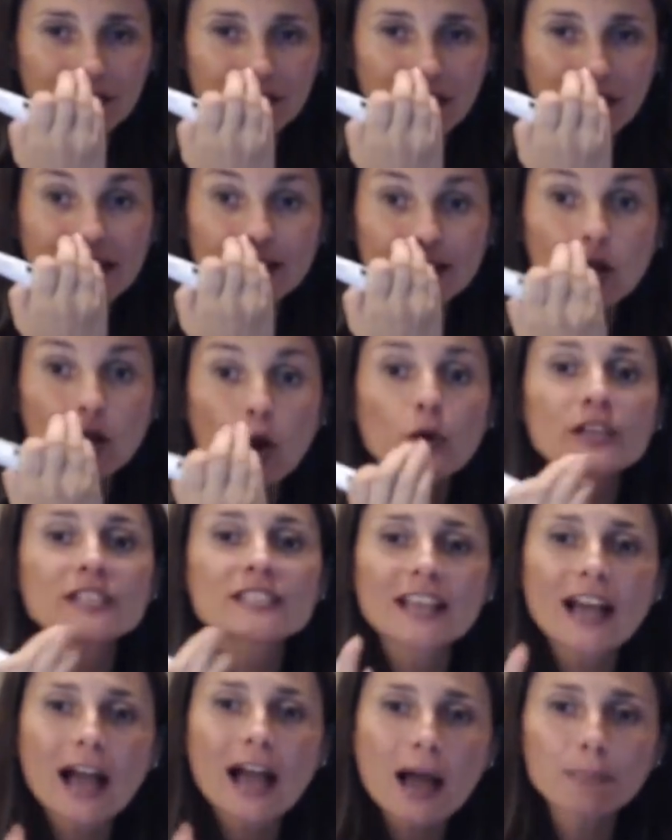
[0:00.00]
I know it
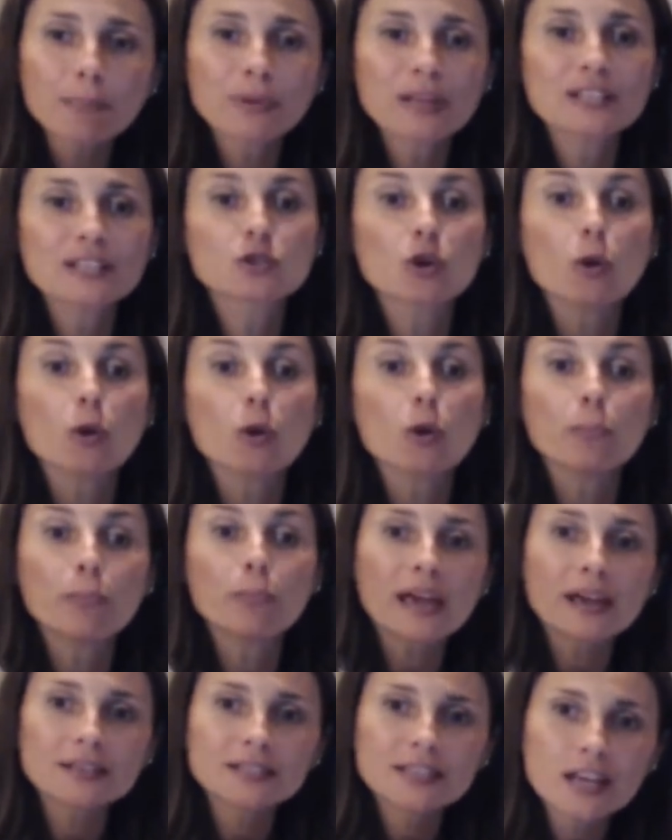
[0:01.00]
sounds like so
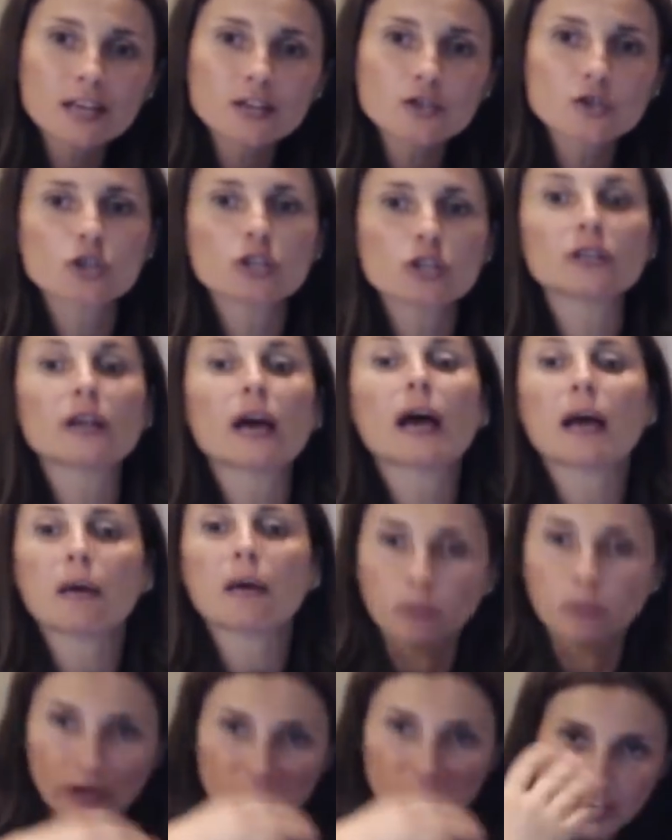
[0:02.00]
pay attention.
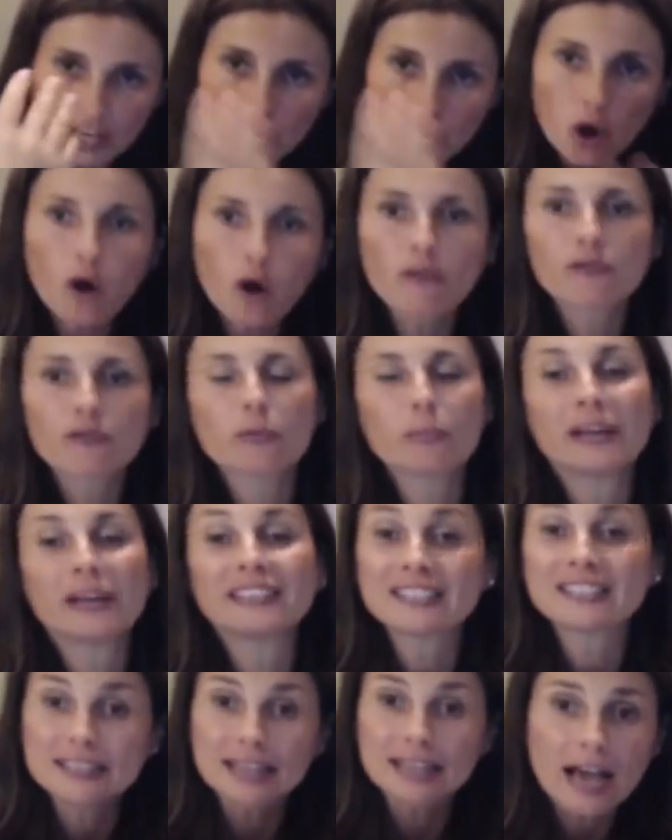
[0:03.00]
We're gonna go from it.
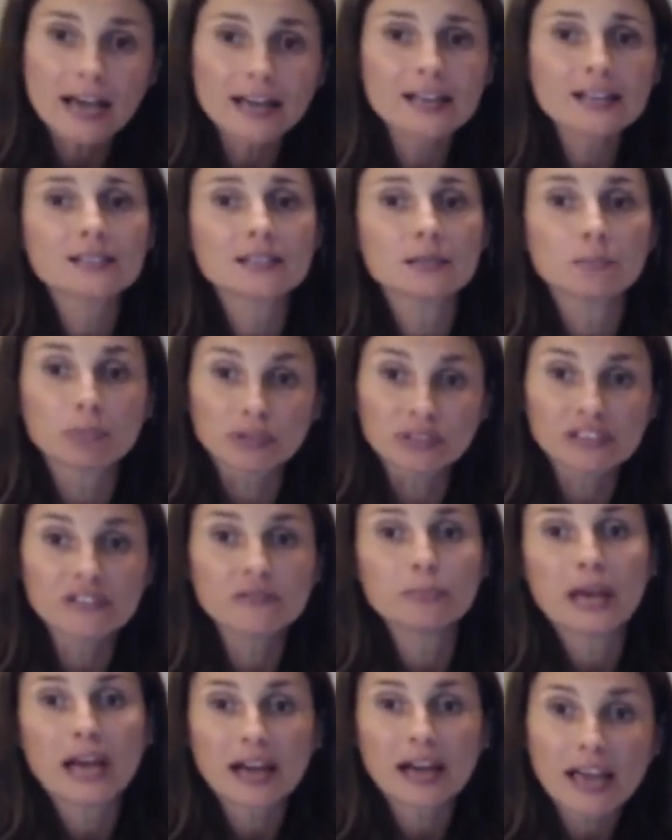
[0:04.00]
It's not easy, believe
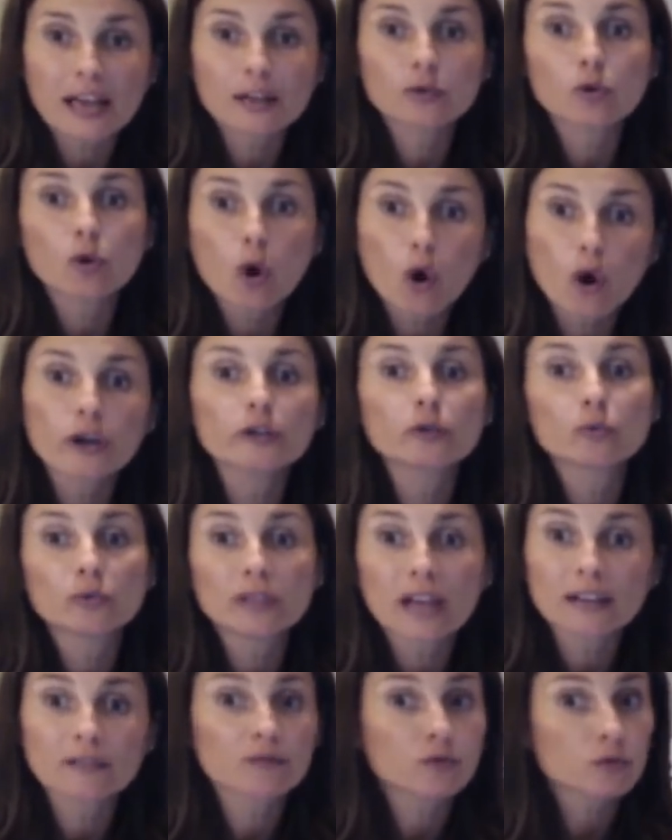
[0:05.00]
me. I had to go into
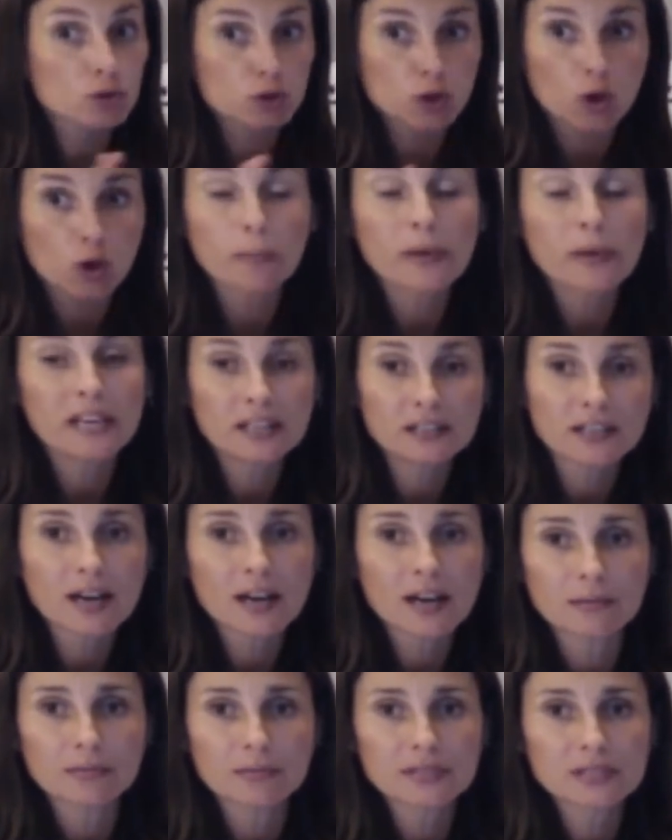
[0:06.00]
that for so many
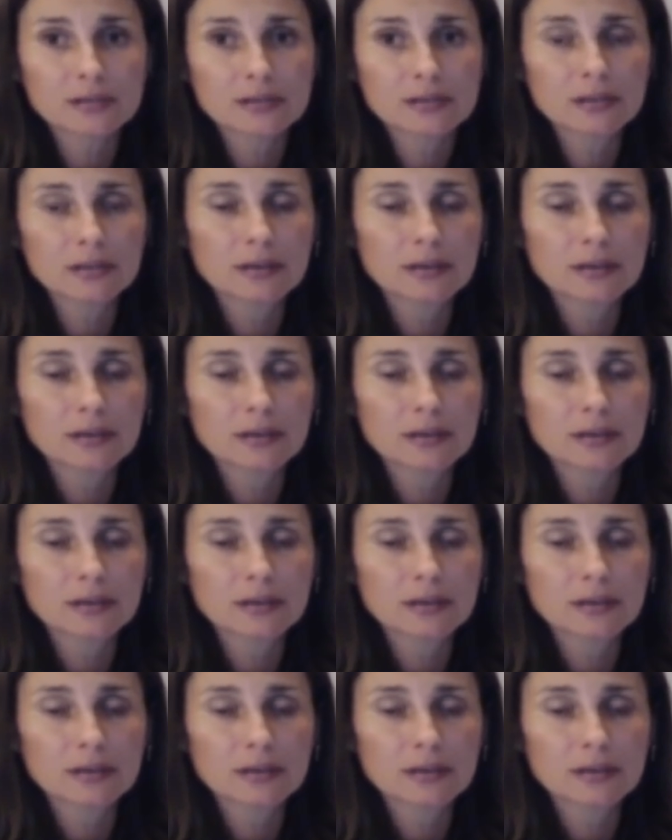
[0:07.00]
times.